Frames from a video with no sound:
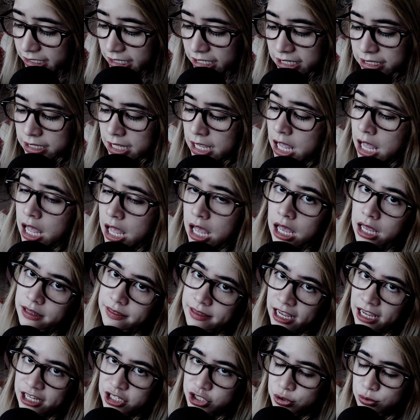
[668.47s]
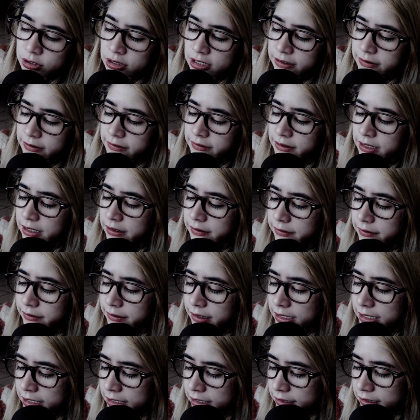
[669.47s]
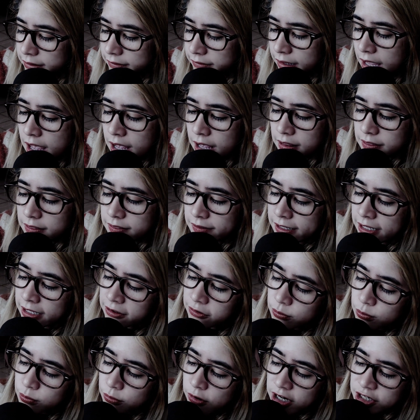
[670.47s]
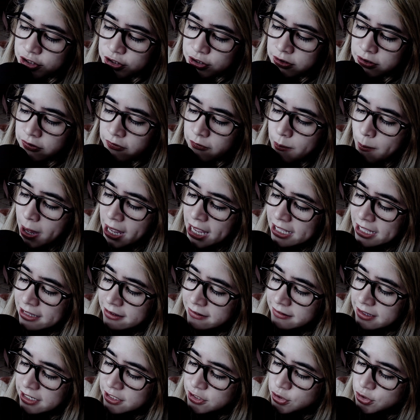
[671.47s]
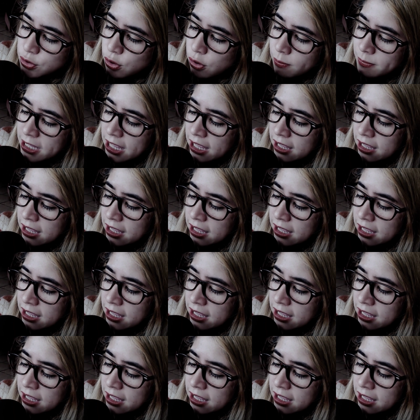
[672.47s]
In naturalistic settings, the expression of male sexual